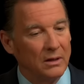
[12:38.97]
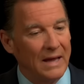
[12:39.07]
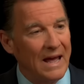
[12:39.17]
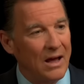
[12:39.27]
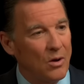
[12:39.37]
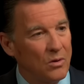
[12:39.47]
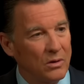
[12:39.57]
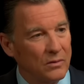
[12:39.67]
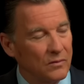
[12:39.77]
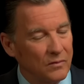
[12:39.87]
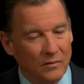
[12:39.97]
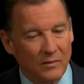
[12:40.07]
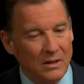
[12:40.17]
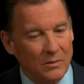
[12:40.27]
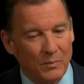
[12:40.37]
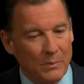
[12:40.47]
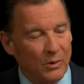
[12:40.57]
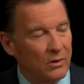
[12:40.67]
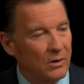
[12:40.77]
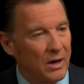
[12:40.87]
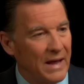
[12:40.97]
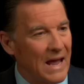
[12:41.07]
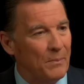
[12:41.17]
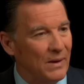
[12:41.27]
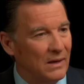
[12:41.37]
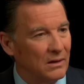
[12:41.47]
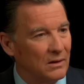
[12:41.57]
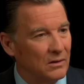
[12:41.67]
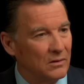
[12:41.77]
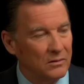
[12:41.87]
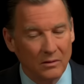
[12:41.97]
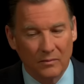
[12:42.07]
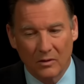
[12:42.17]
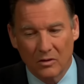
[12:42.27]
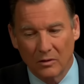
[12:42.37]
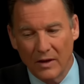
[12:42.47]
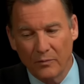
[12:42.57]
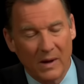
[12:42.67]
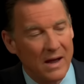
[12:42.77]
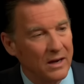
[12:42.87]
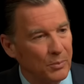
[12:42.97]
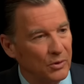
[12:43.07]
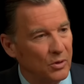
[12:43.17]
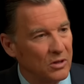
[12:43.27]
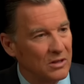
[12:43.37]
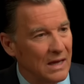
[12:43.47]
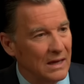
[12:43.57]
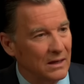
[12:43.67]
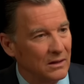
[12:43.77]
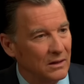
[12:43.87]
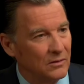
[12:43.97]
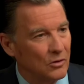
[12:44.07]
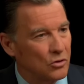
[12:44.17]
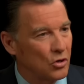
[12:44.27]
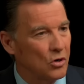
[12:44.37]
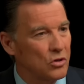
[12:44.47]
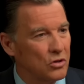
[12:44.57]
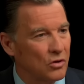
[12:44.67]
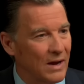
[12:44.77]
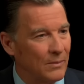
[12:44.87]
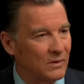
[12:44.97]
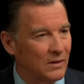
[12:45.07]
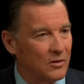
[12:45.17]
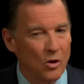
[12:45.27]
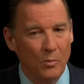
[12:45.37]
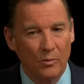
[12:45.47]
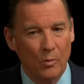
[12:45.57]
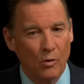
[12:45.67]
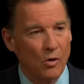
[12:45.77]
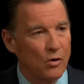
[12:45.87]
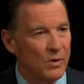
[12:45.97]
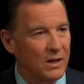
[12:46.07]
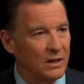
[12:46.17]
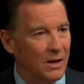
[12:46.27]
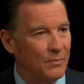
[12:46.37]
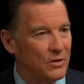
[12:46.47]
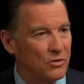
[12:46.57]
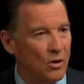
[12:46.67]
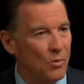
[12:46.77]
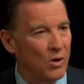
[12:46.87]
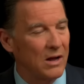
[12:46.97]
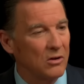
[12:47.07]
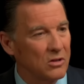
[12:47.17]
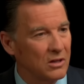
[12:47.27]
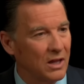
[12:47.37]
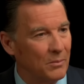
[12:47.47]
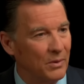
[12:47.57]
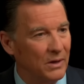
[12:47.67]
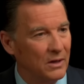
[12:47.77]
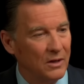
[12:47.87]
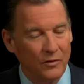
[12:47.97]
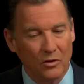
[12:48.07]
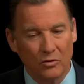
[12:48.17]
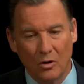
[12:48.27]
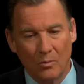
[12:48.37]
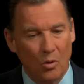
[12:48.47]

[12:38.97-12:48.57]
Now these people are unhappy. They're left behind a polluted site. Their churches are empty. There's no more Rotary Club. There's no more Elks Club. There's no